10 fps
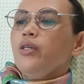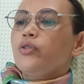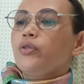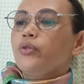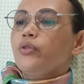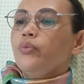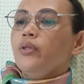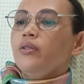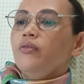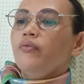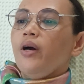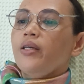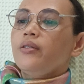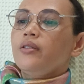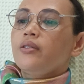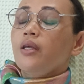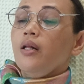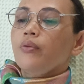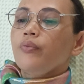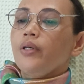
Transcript: issues with the device itself.